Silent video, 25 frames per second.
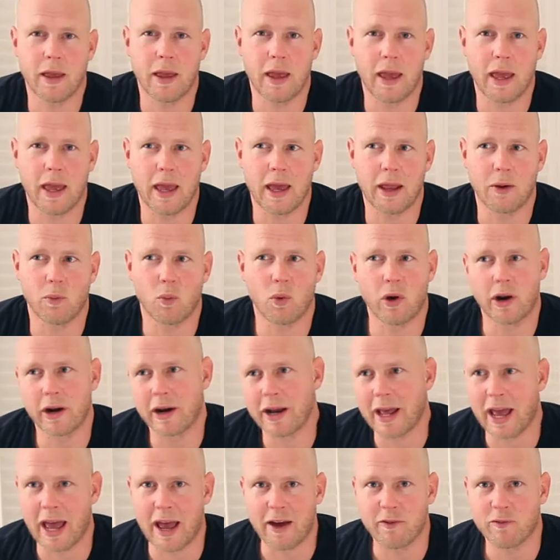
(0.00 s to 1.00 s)
and
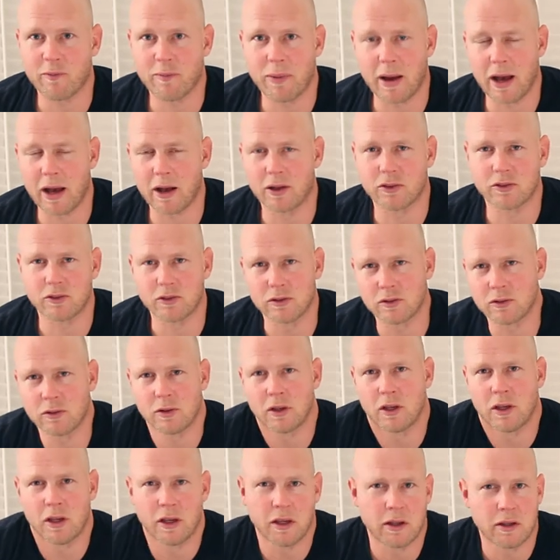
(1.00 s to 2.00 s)
1.5 pounds is
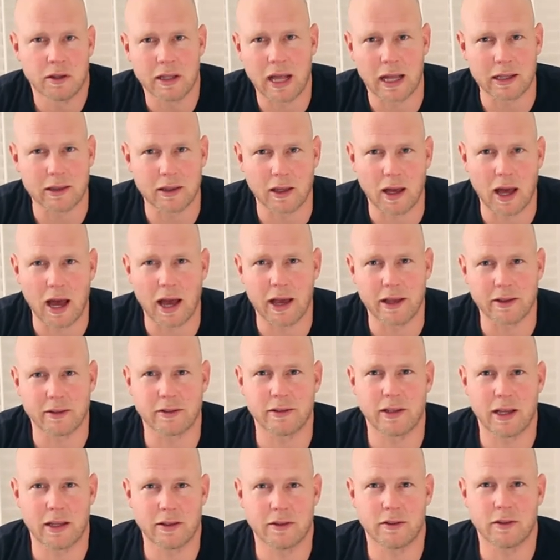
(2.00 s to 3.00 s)
not the
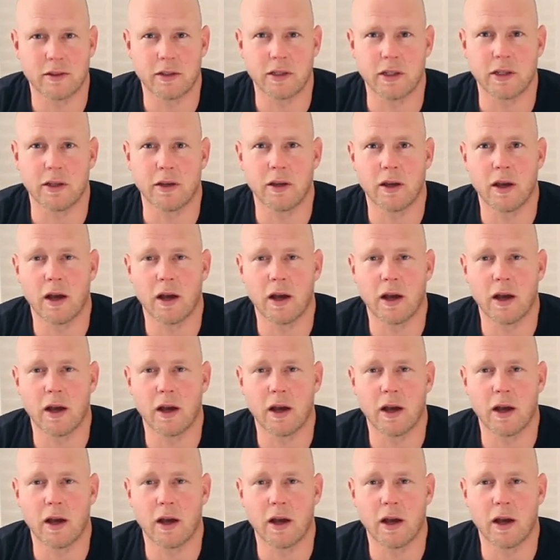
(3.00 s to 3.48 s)
highest density.